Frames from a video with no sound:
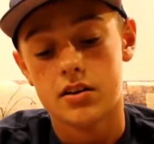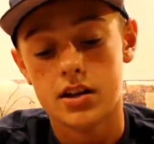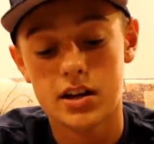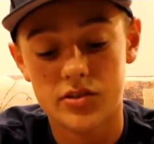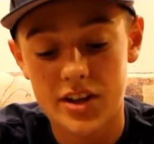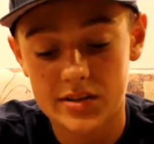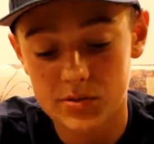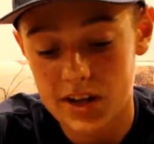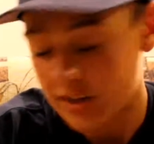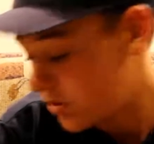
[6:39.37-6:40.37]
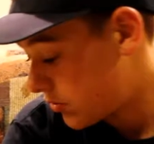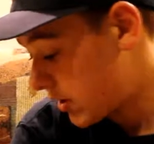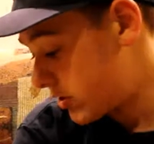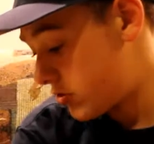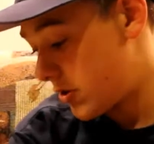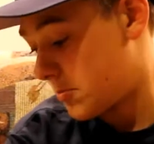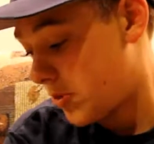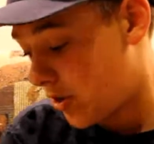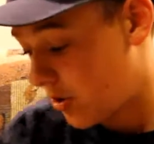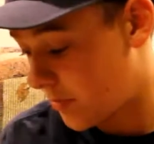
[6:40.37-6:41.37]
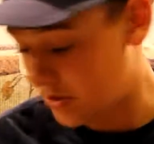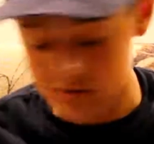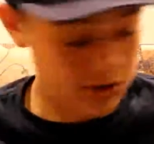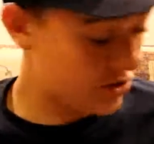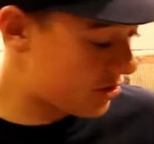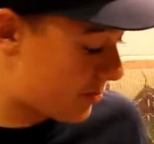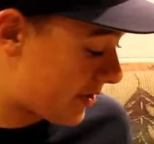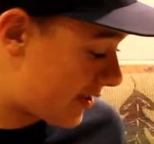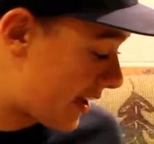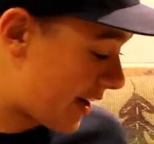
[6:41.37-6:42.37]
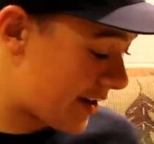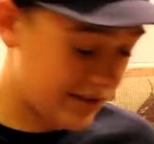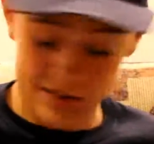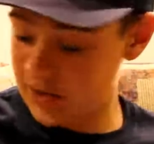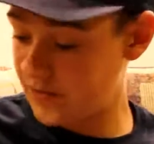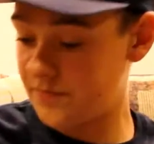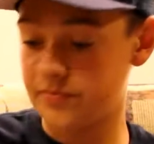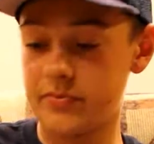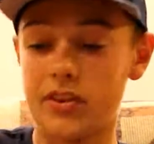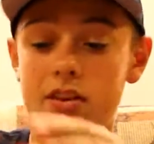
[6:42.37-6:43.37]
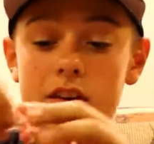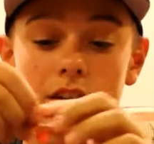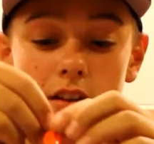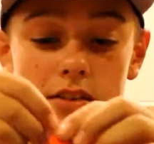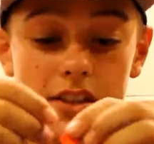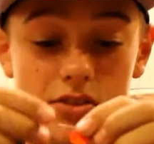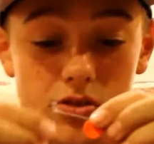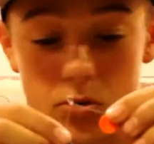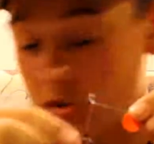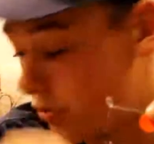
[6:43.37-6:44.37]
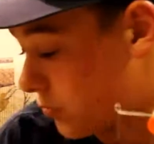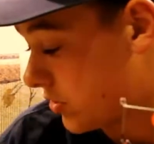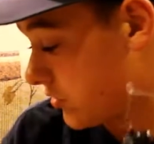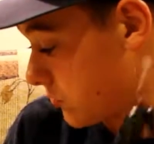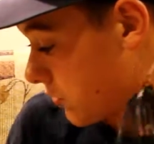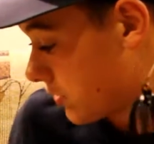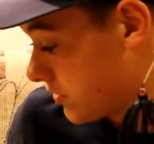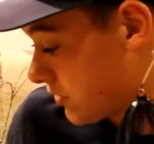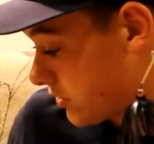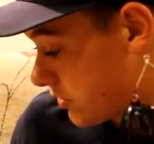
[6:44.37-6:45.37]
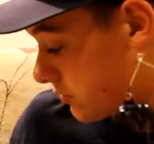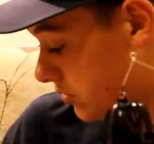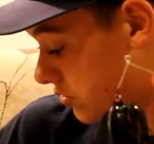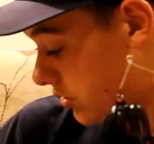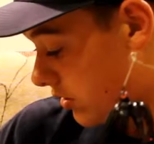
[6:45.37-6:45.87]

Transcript: And that's what I do. I trim all my skirts besides these Northwoods ones, which